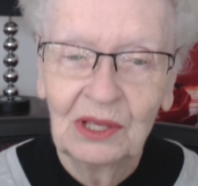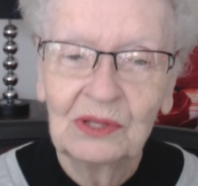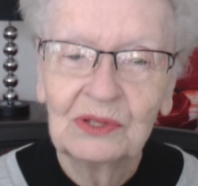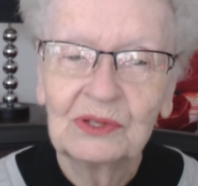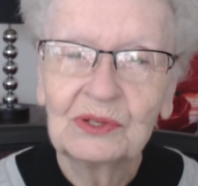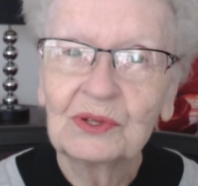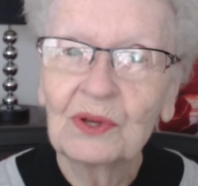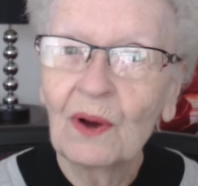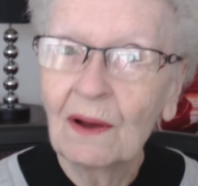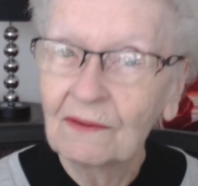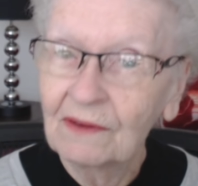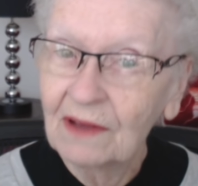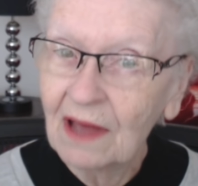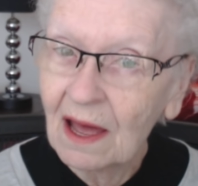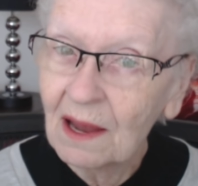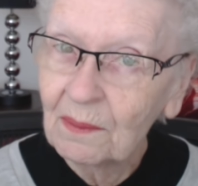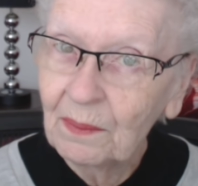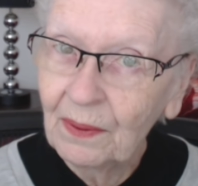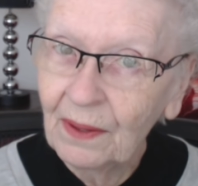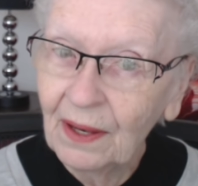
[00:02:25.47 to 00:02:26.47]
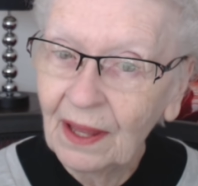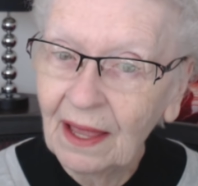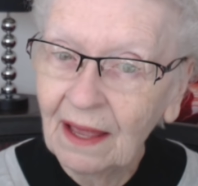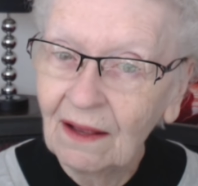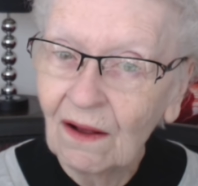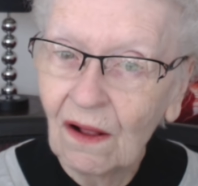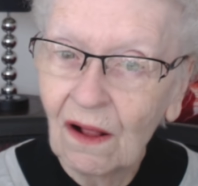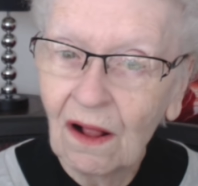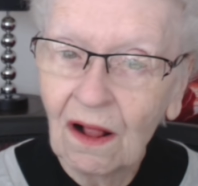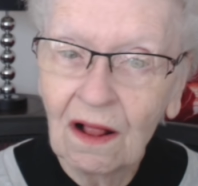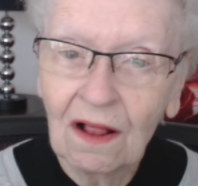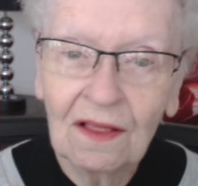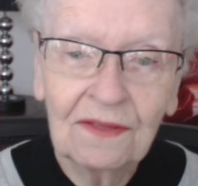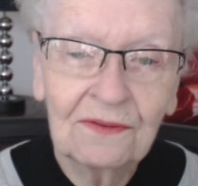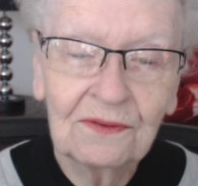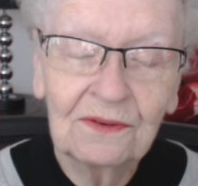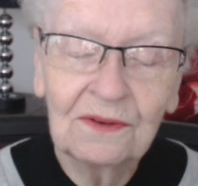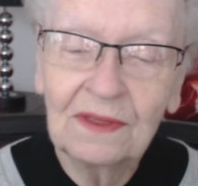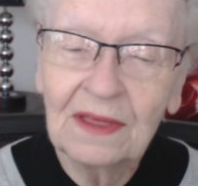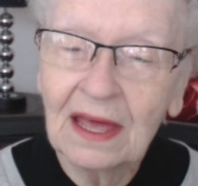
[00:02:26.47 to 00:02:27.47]
So I've got to play all
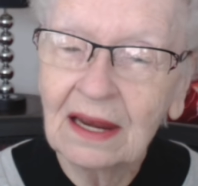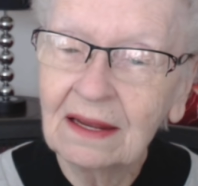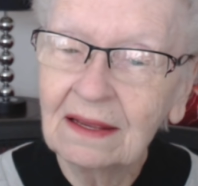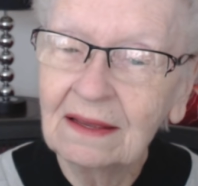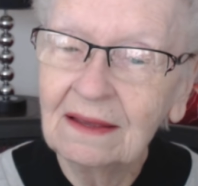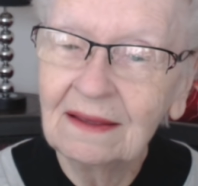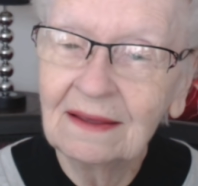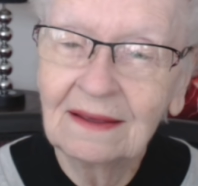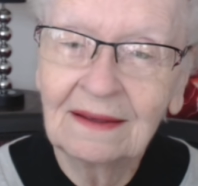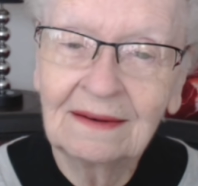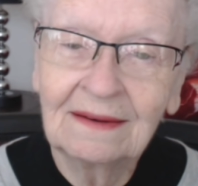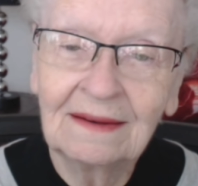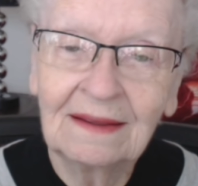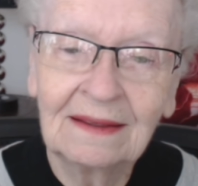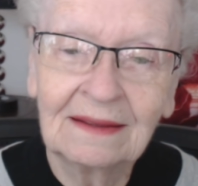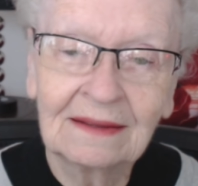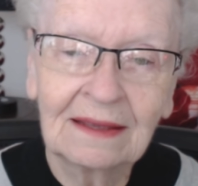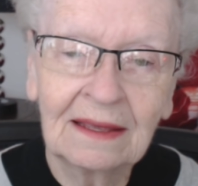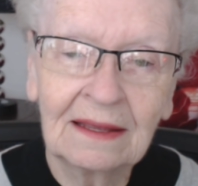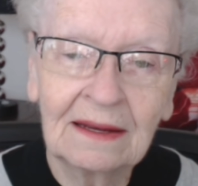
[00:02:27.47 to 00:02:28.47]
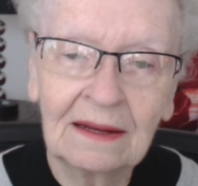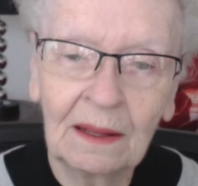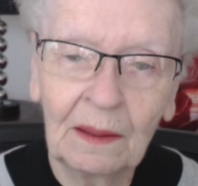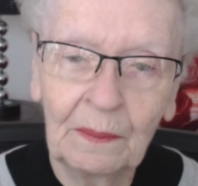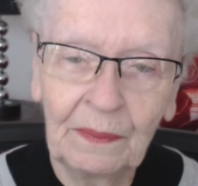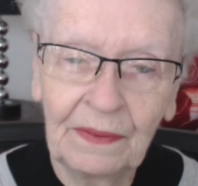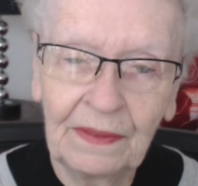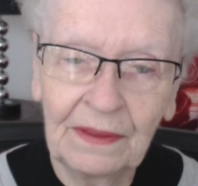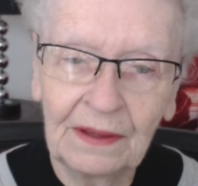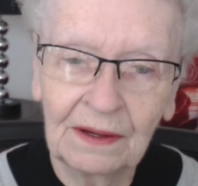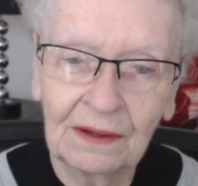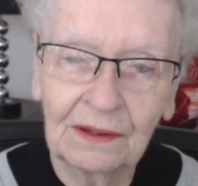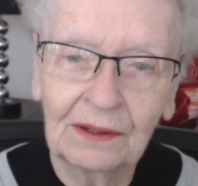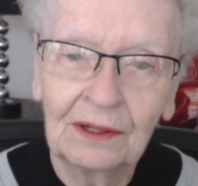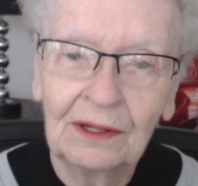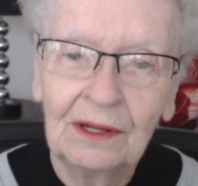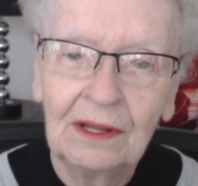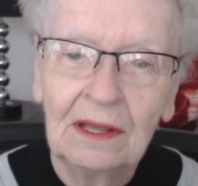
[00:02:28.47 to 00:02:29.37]
through that again and get up there